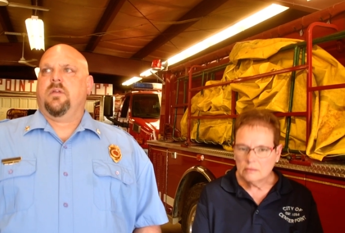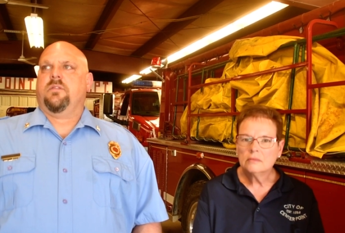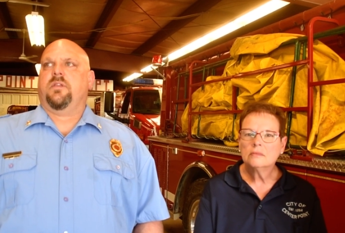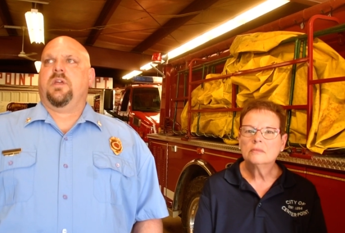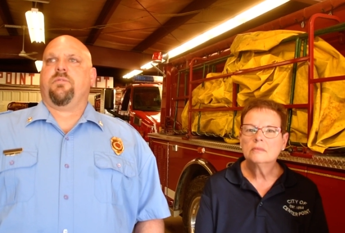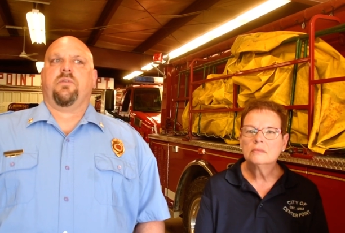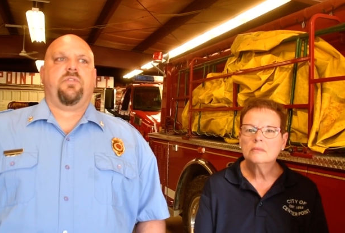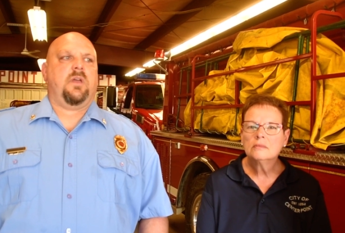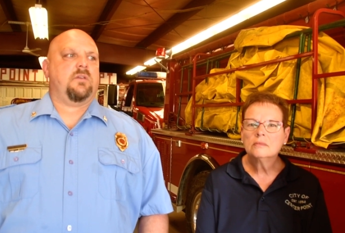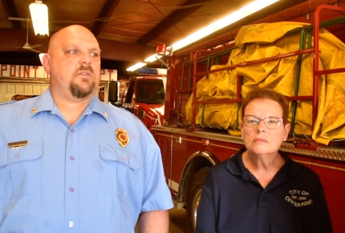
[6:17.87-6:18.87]
Speaker 1: the different
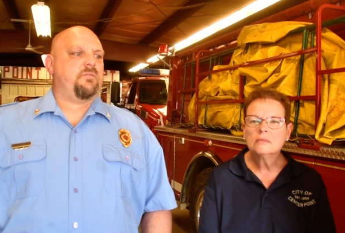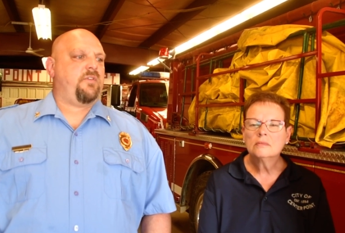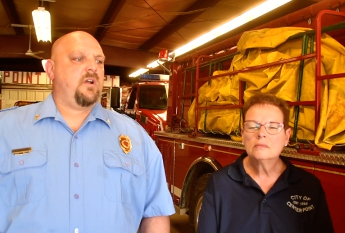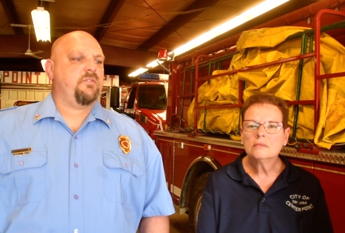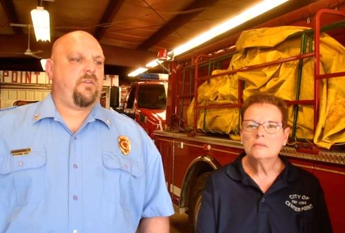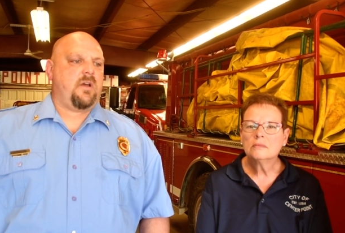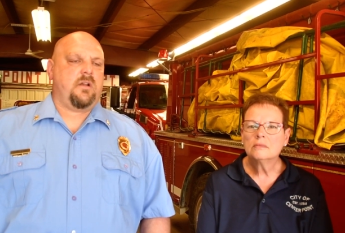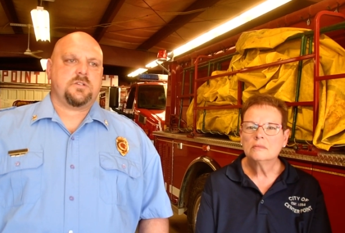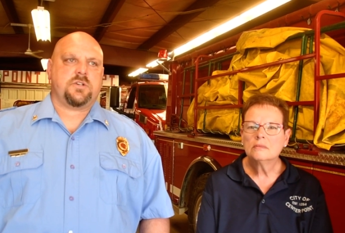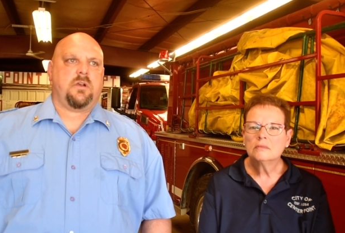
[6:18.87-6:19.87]
things that
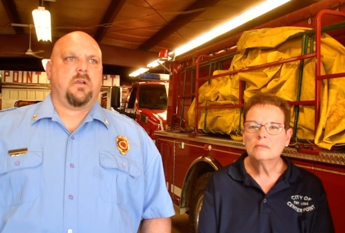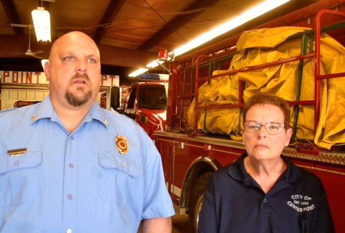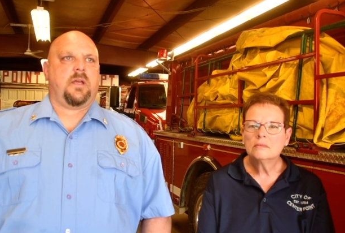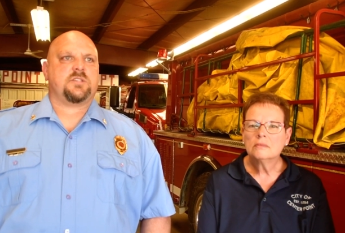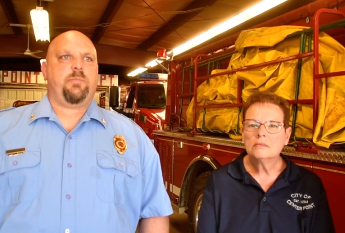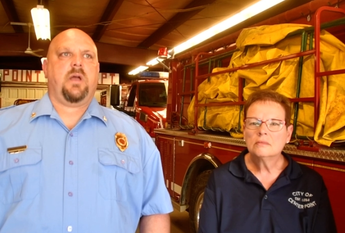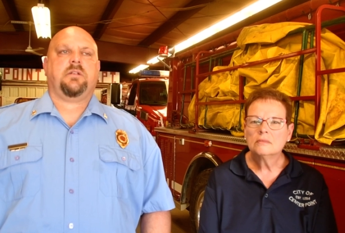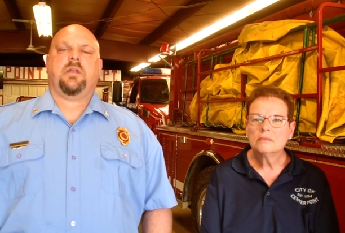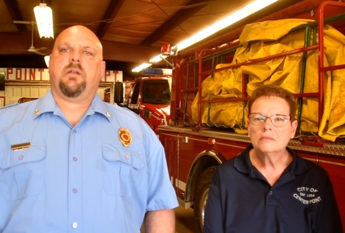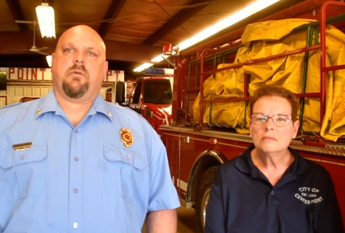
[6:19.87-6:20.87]
firefighters are
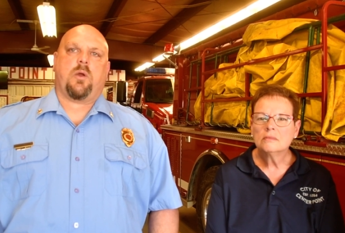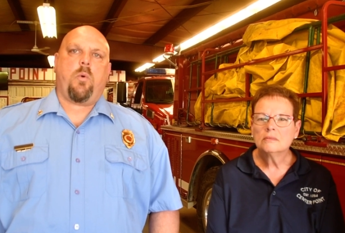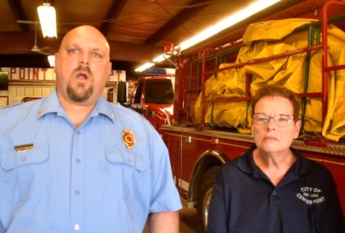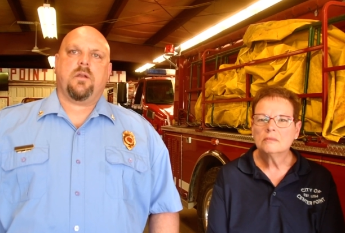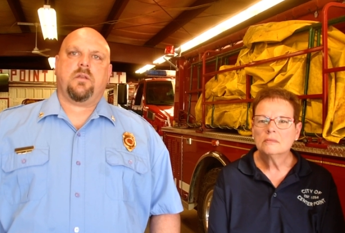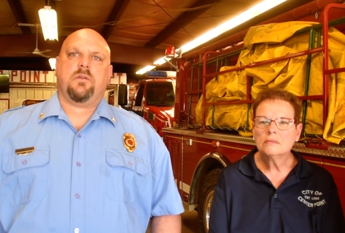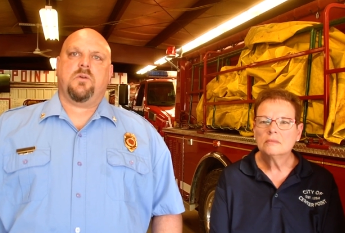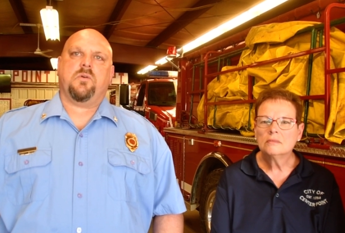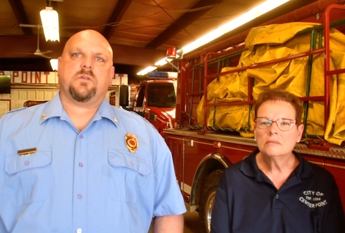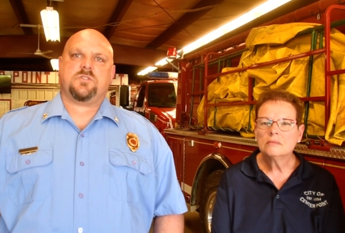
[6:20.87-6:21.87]
expected and required to
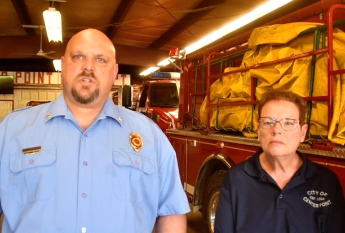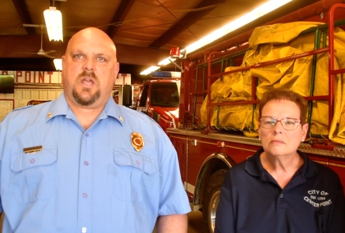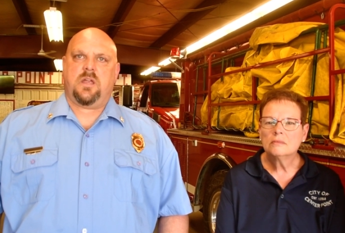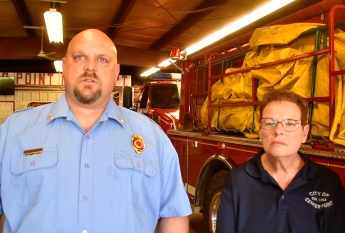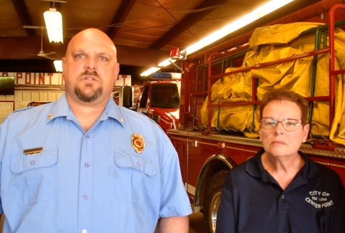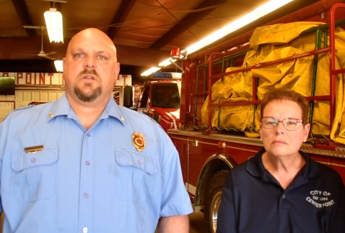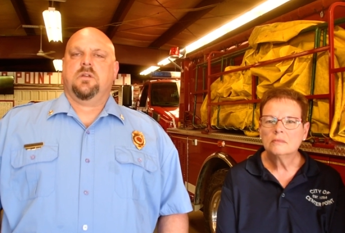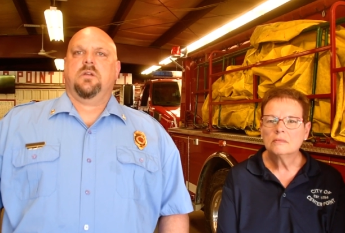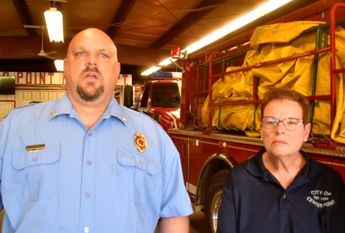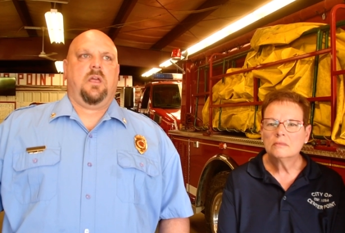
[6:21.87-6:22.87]
do has changed
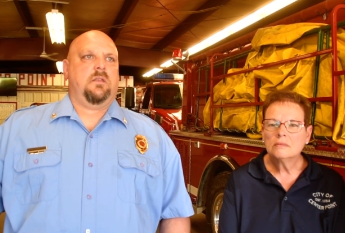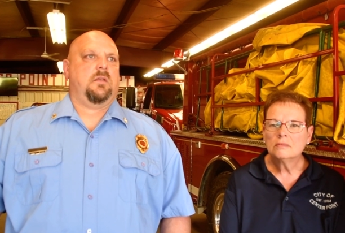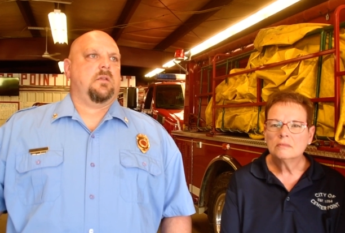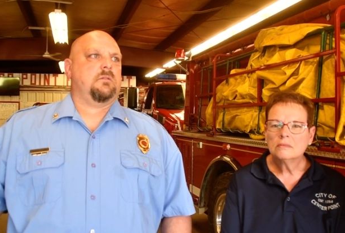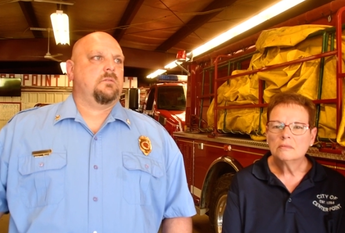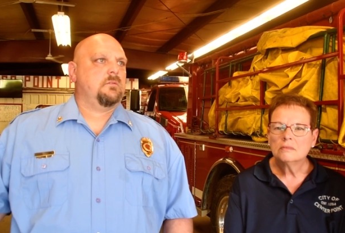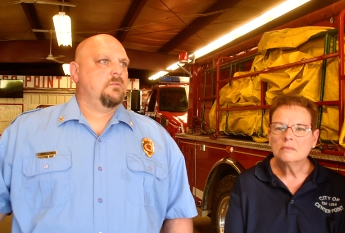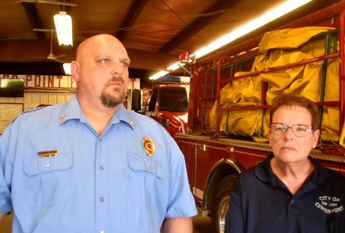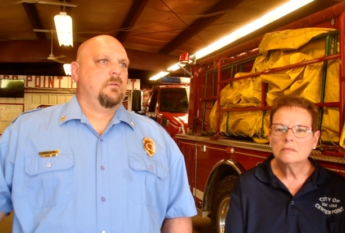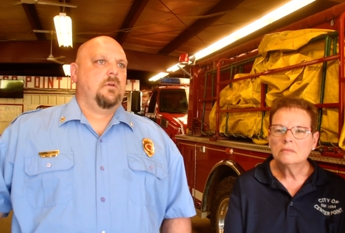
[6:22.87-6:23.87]
in the
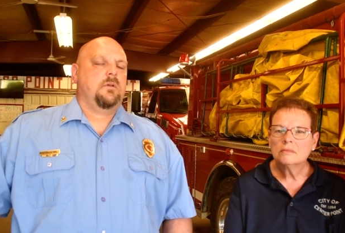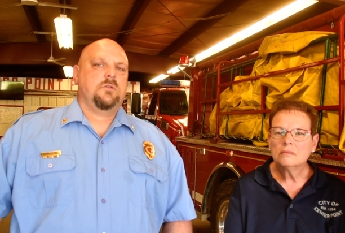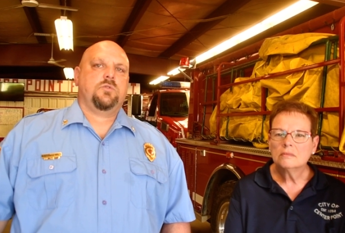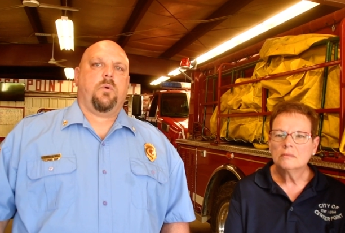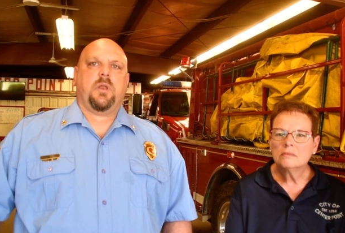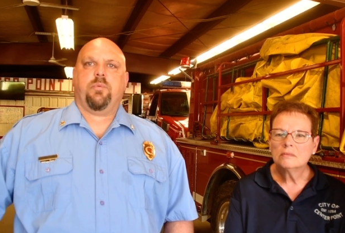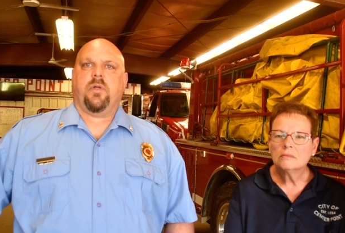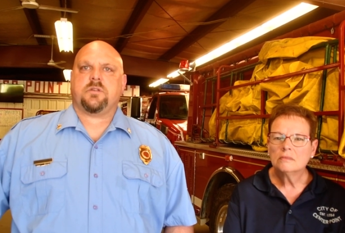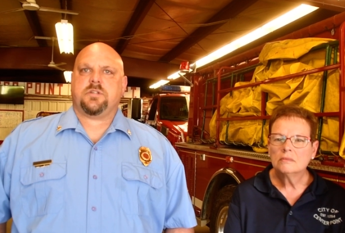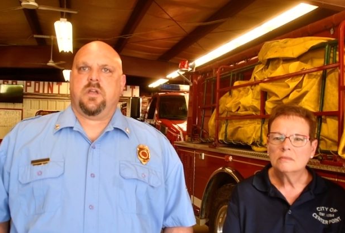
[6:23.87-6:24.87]
20
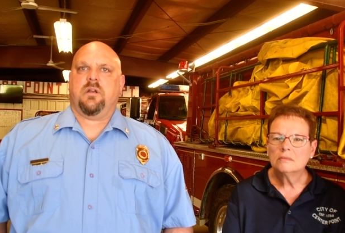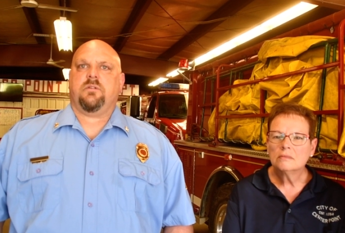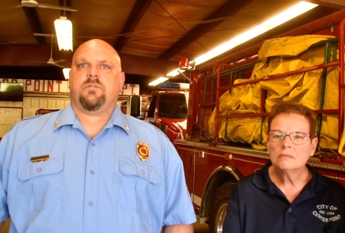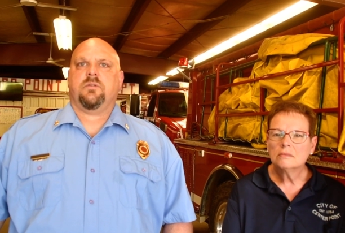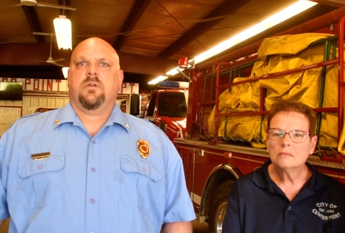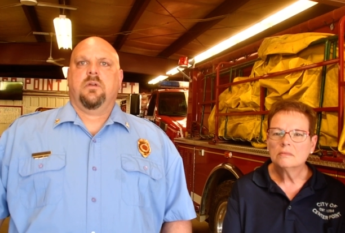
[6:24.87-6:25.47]
plus years,